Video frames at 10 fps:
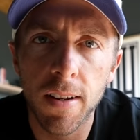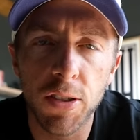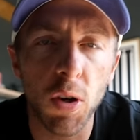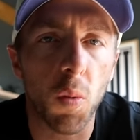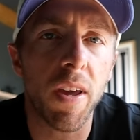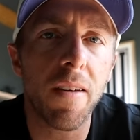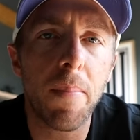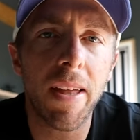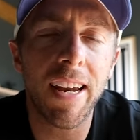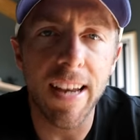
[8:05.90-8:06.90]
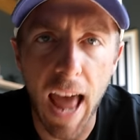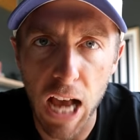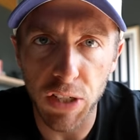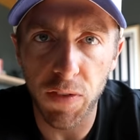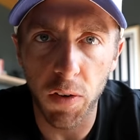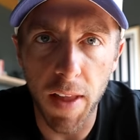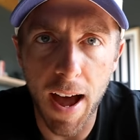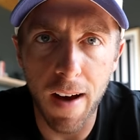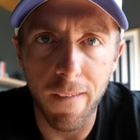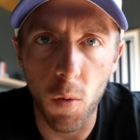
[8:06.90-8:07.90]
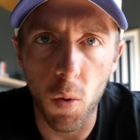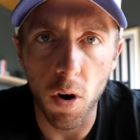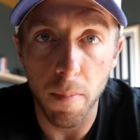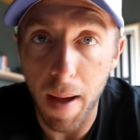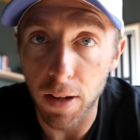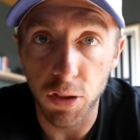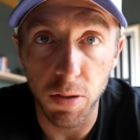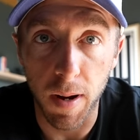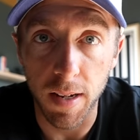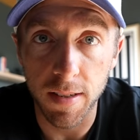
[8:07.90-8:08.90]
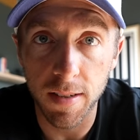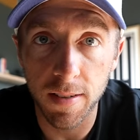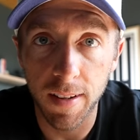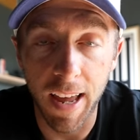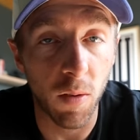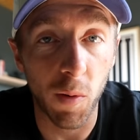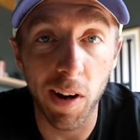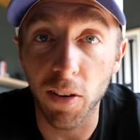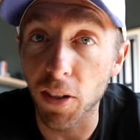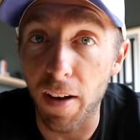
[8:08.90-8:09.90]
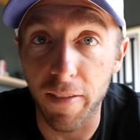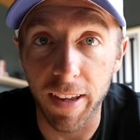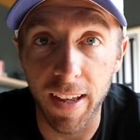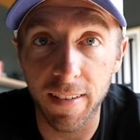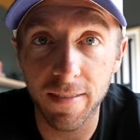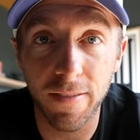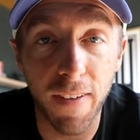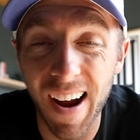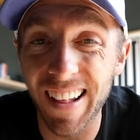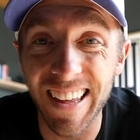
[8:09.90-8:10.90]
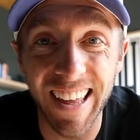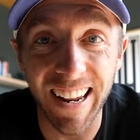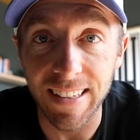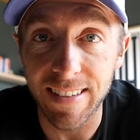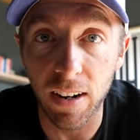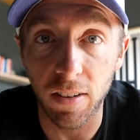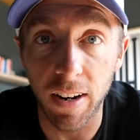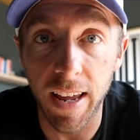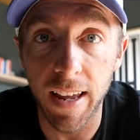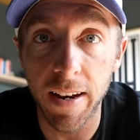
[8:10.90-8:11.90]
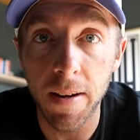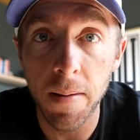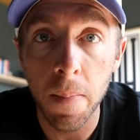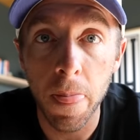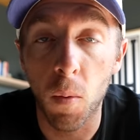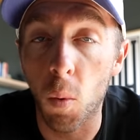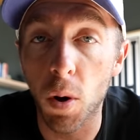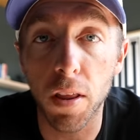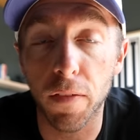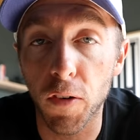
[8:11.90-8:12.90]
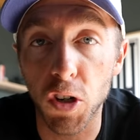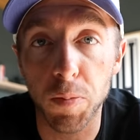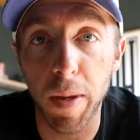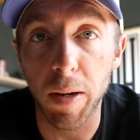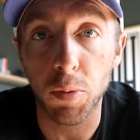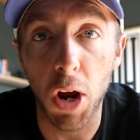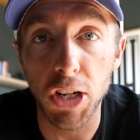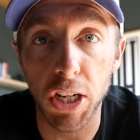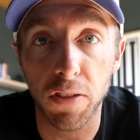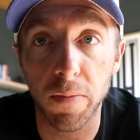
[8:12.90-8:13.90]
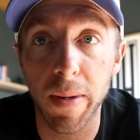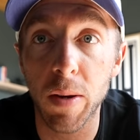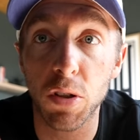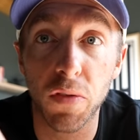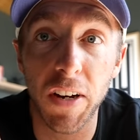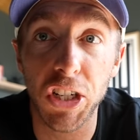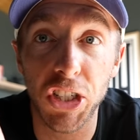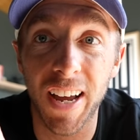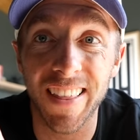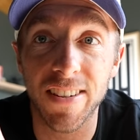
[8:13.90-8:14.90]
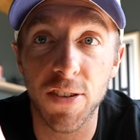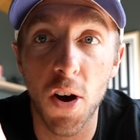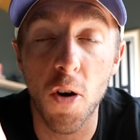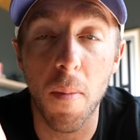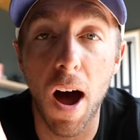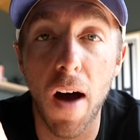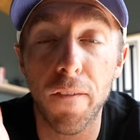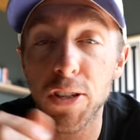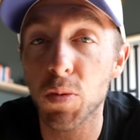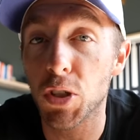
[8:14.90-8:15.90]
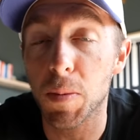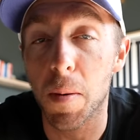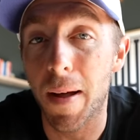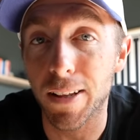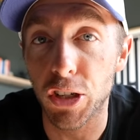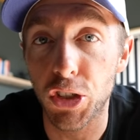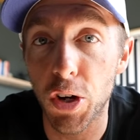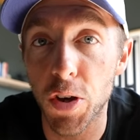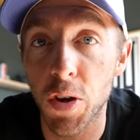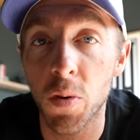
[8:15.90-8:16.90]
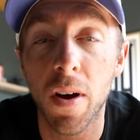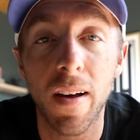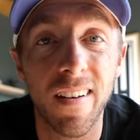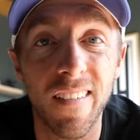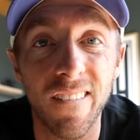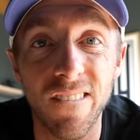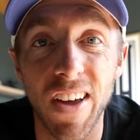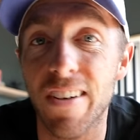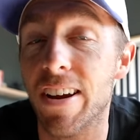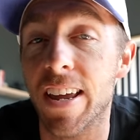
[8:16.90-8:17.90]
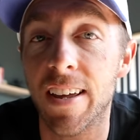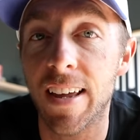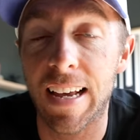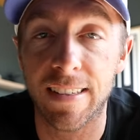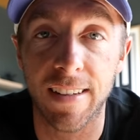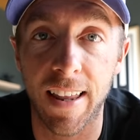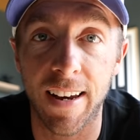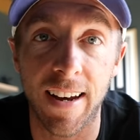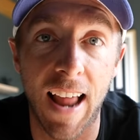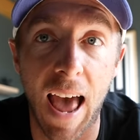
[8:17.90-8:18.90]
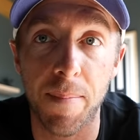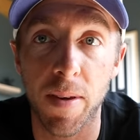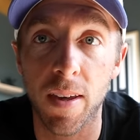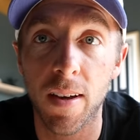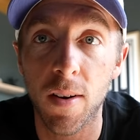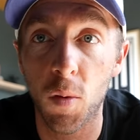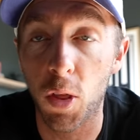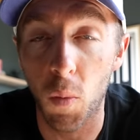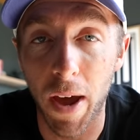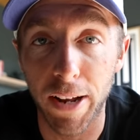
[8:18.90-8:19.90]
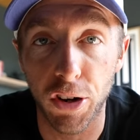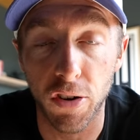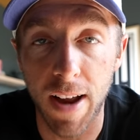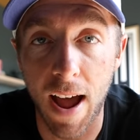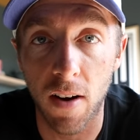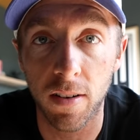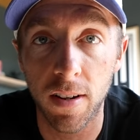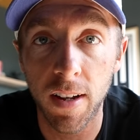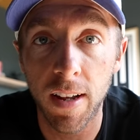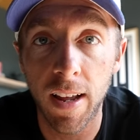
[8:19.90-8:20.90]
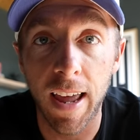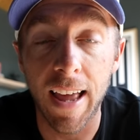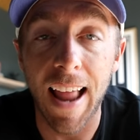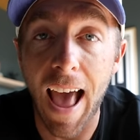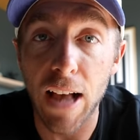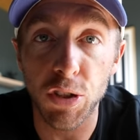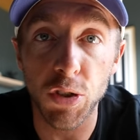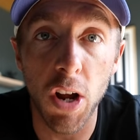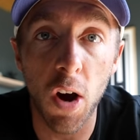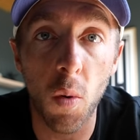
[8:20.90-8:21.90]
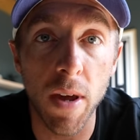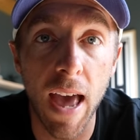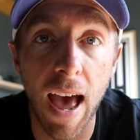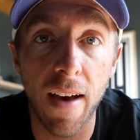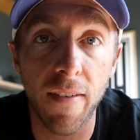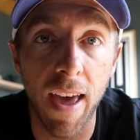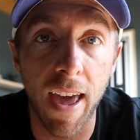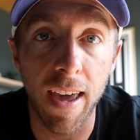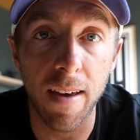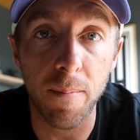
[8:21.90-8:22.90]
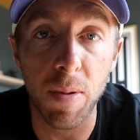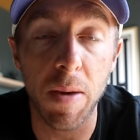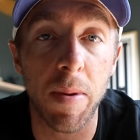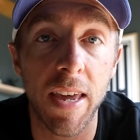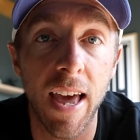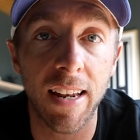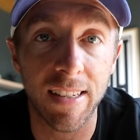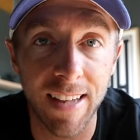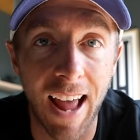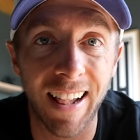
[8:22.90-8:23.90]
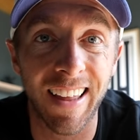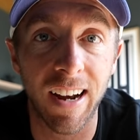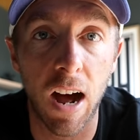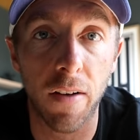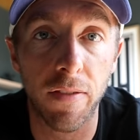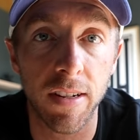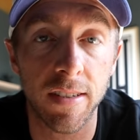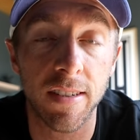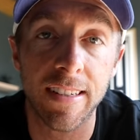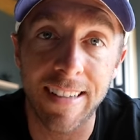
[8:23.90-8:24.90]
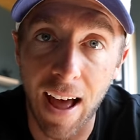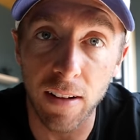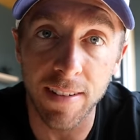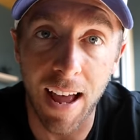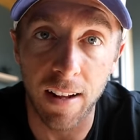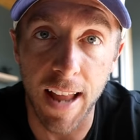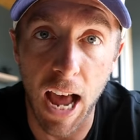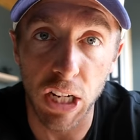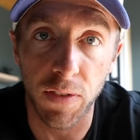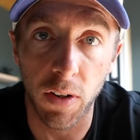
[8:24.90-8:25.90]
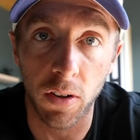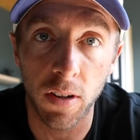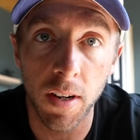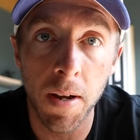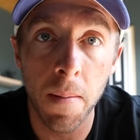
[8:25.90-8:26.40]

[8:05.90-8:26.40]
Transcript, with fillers: So we have been in Nashville now for about two months and we are loving it. Finally getting settled in. One of the first big projects for me was finishing out this home office, which I'm about to show you. Very excited and happy with the way it turned out. And as you know, we have a B P N satellite office downtown Nashville.